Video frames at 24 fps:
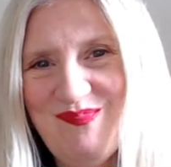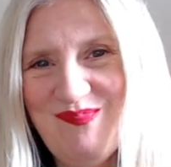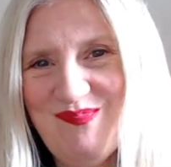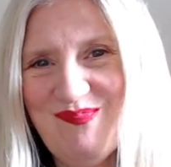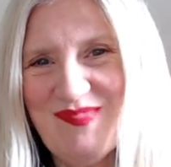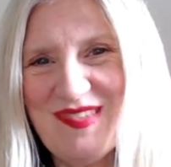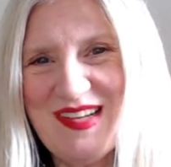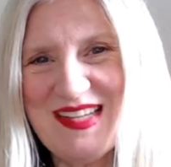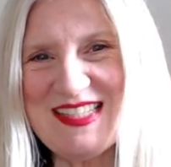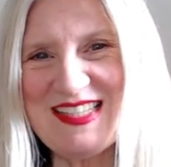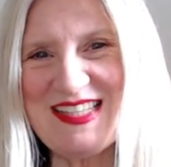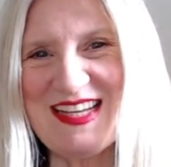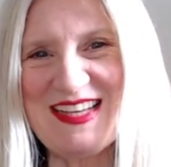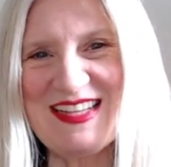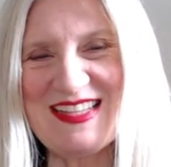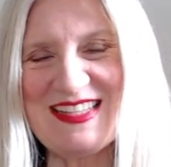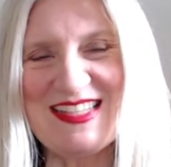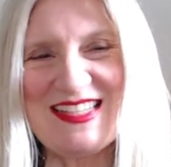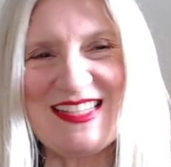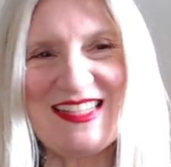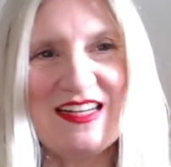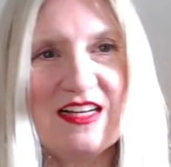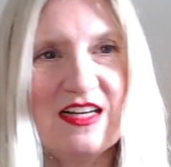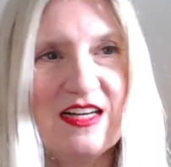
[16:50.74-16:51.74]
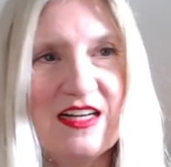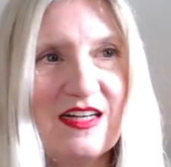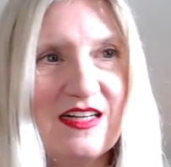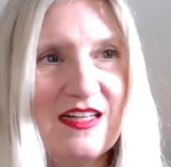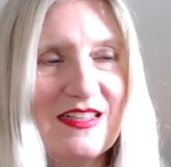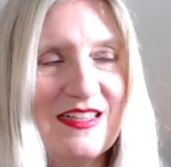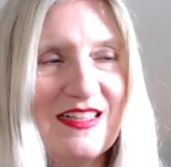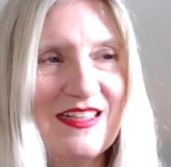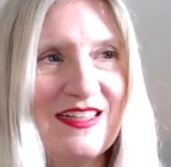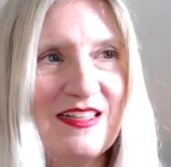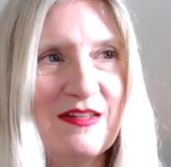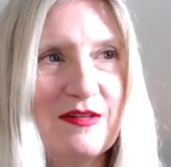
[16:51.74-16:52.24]
since
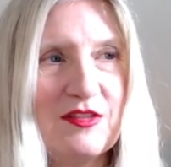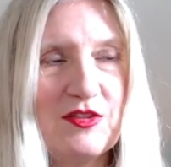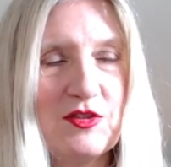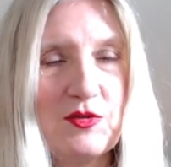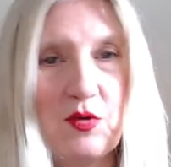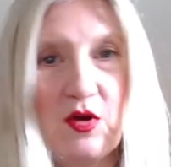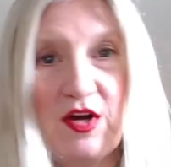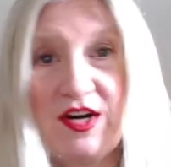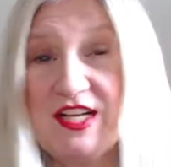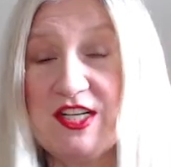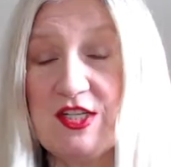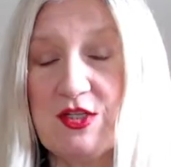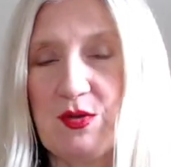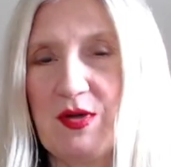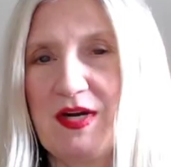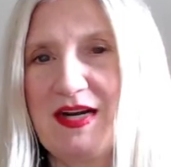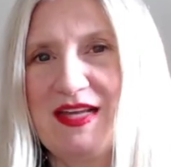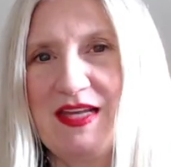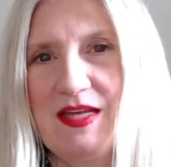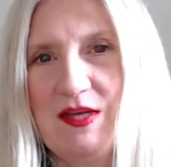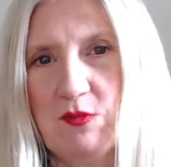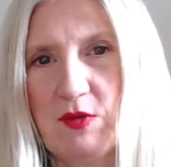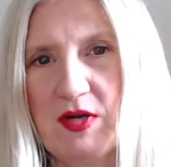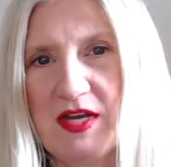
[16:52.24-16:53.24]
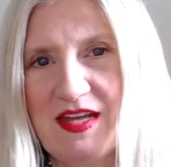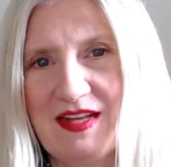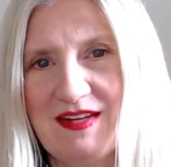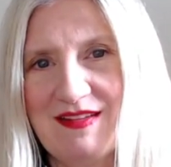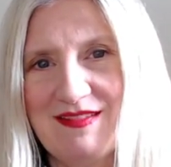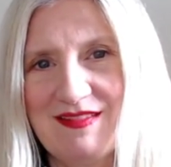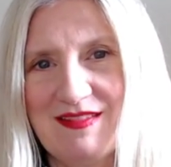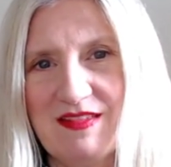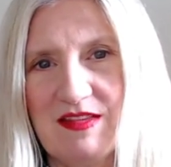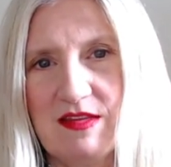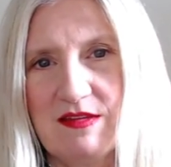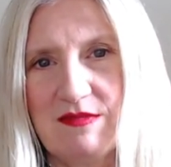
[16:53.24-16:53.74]
uh, twenty twenty
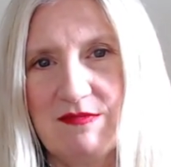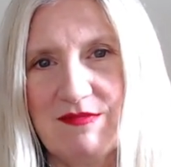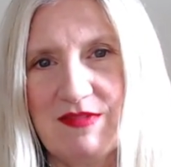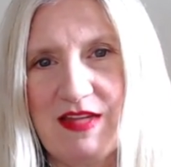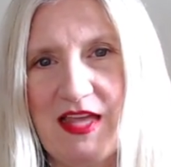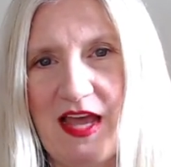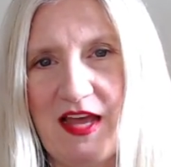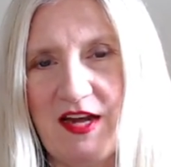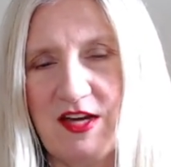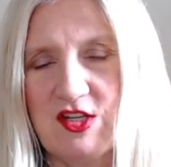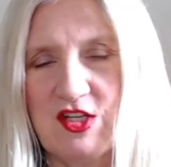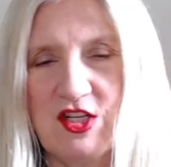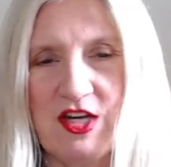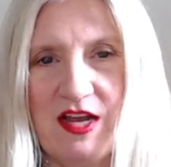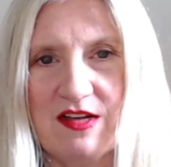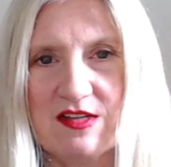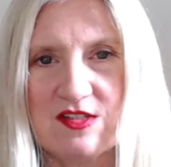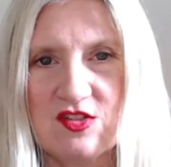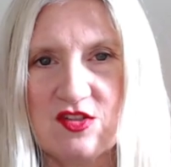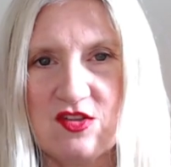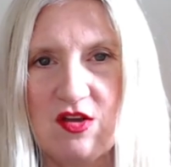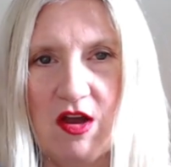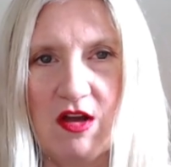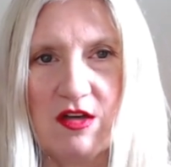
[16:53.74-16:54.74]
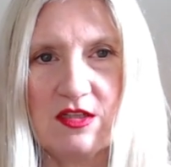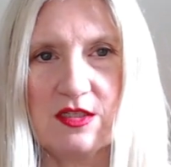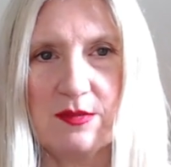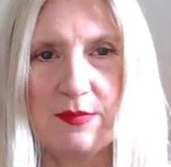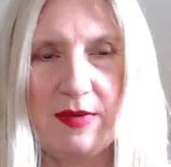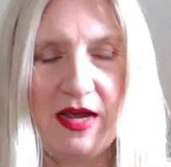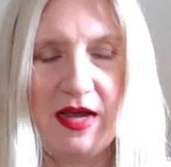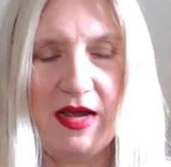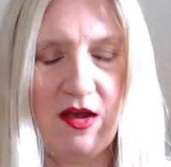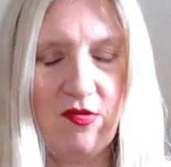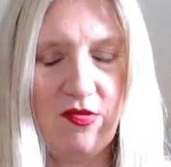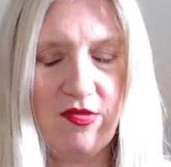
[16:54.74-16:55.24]
when Caddy Jack's talked
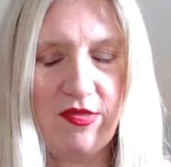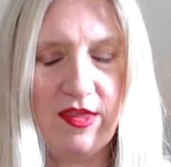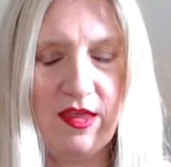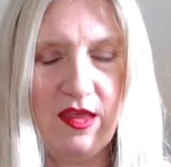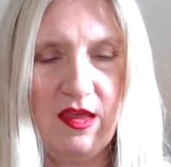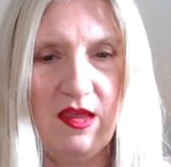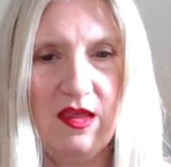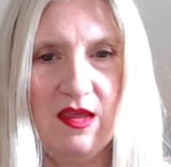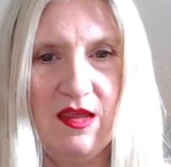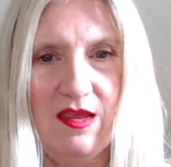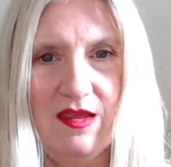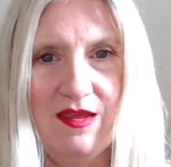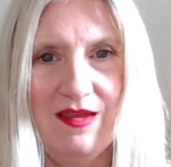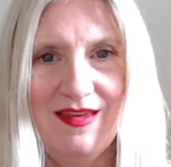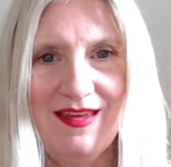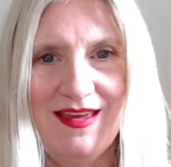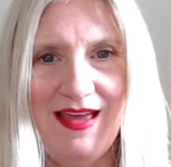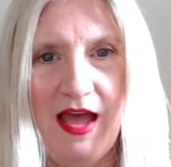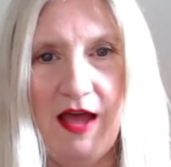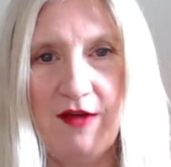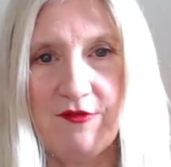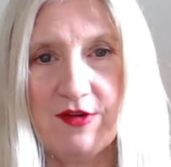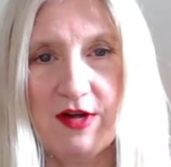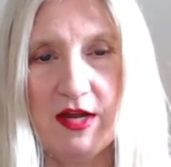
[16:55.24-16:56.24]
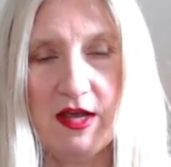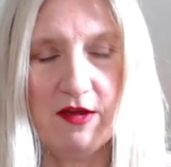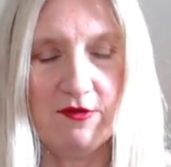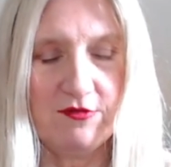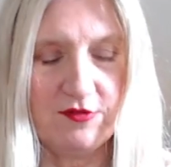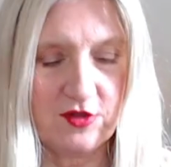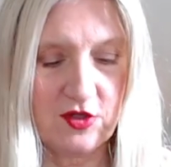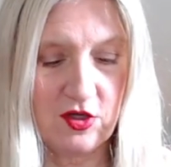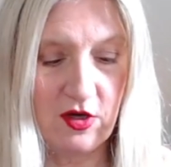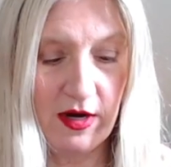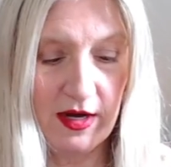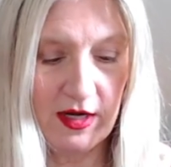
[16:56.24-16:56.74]
about the half and half
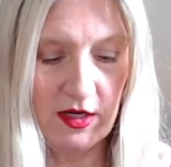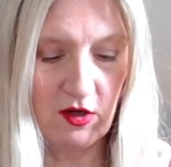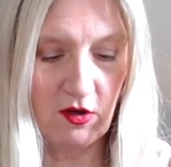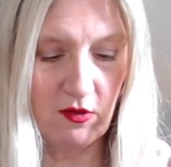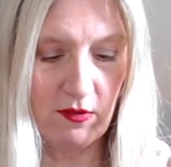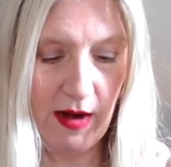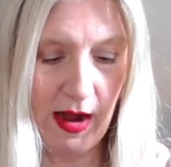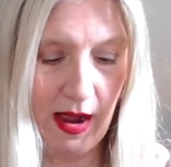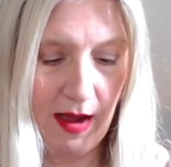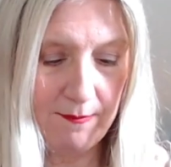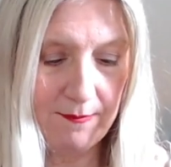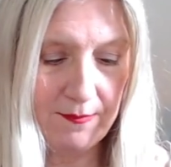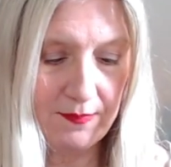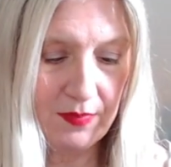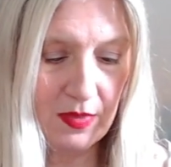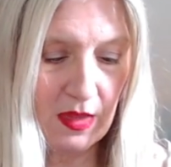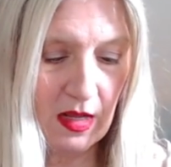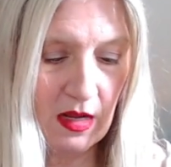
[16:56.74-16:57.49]
triangle wrap,